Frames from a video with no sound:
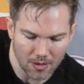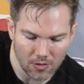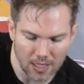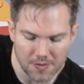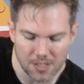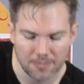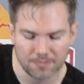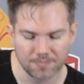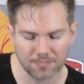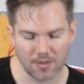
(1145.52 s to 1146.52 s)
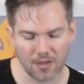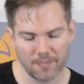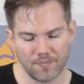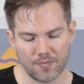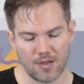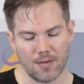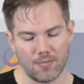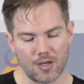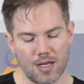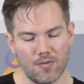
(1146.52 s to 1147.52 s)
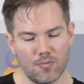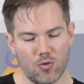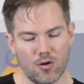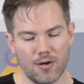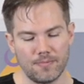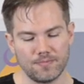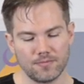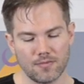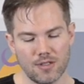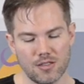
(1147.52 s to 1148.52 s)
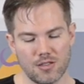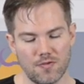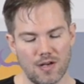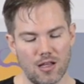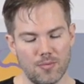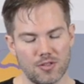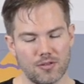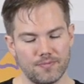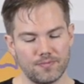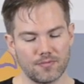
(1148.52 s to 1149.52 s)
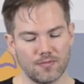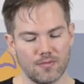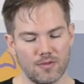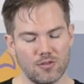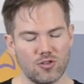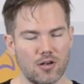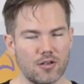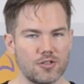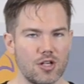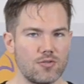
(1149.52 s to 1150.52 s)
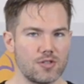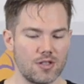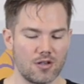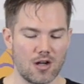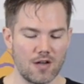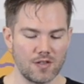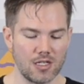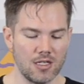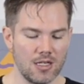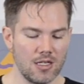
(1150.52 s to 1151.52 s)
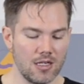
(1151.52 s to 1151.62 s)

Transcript: We'll have that kind of more developed, darker tones in the coffee.